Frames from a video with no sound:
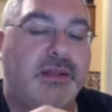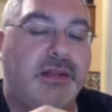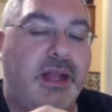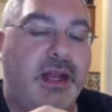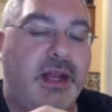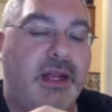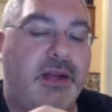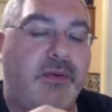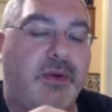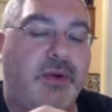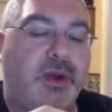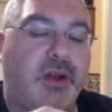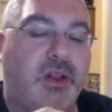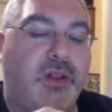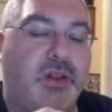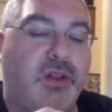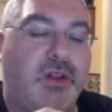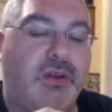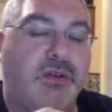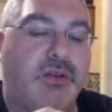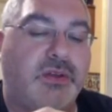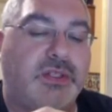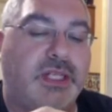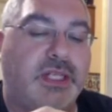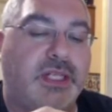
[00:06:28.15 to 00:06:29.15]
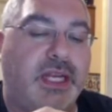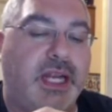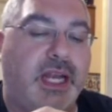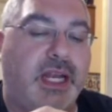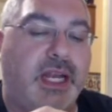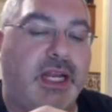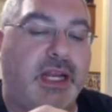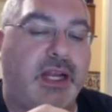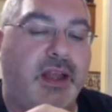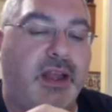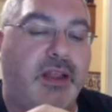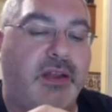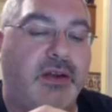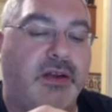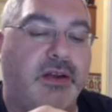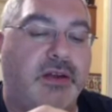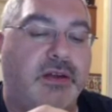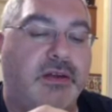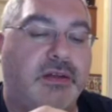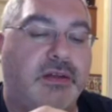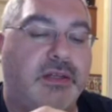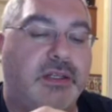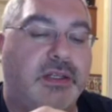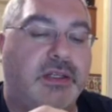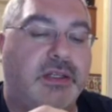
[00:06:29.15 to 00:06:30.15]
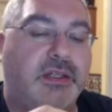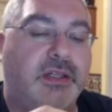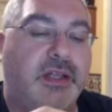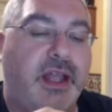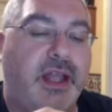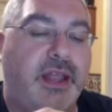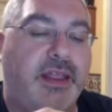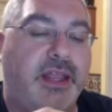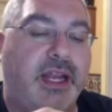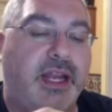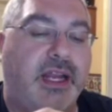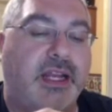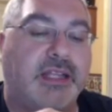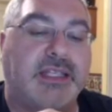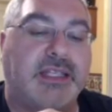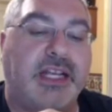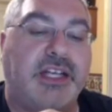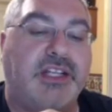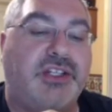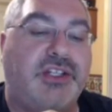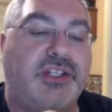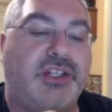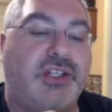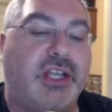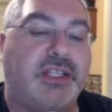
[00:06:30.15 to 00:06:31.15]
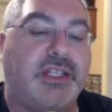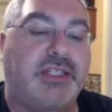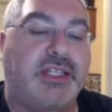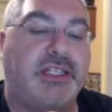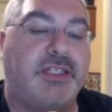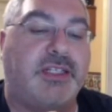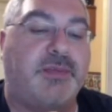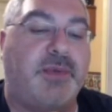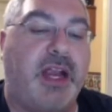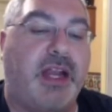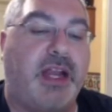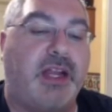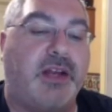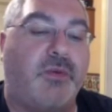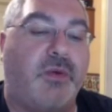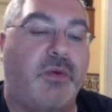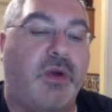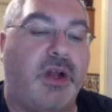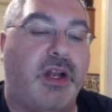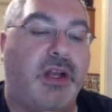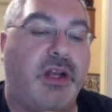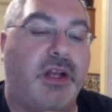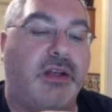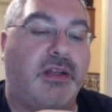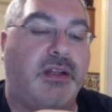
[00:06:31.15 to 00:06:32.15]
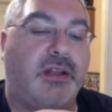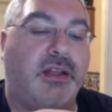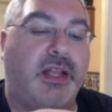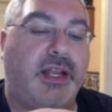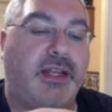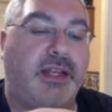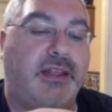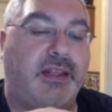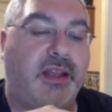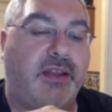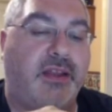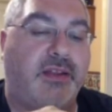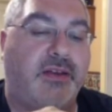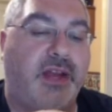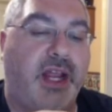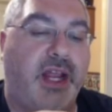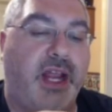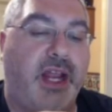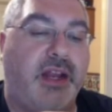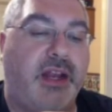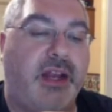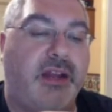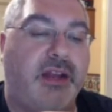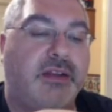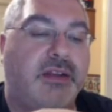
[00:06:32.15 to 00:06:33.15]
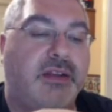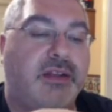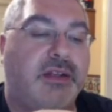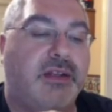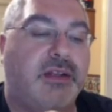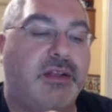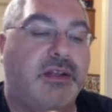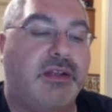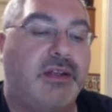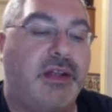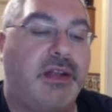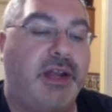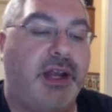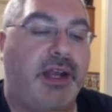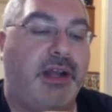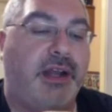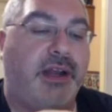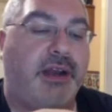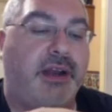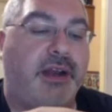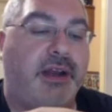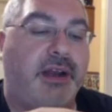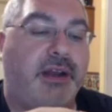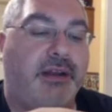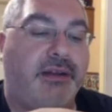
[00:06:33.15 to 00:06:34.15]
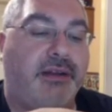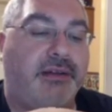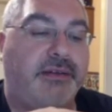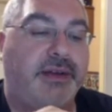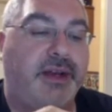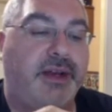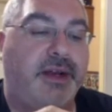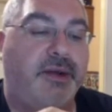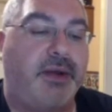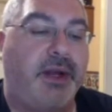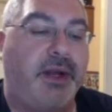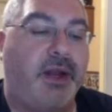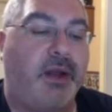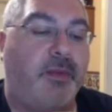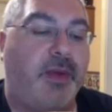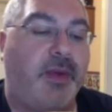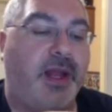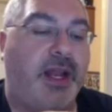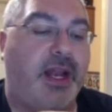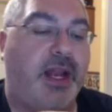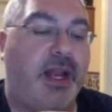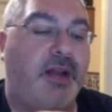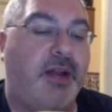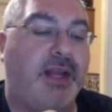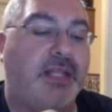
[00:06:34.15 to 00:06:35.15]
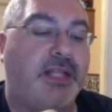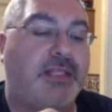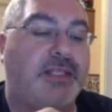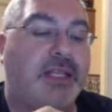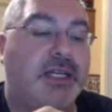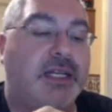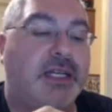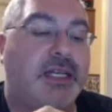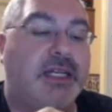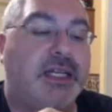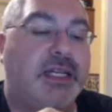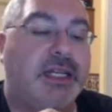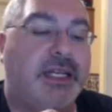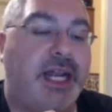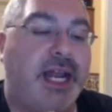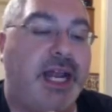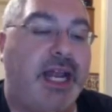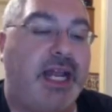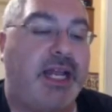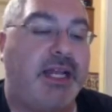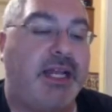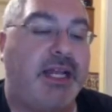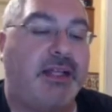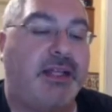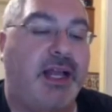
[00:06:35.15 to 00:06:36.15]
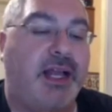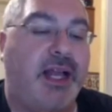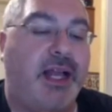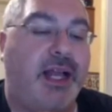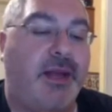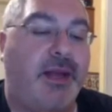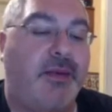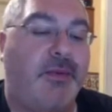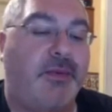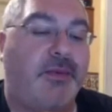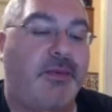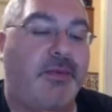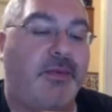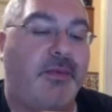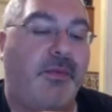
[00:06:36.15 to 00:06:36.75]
anywhere close to getting another thing because I just expanded one, like, the other day. And there we go. But anyways, yeah,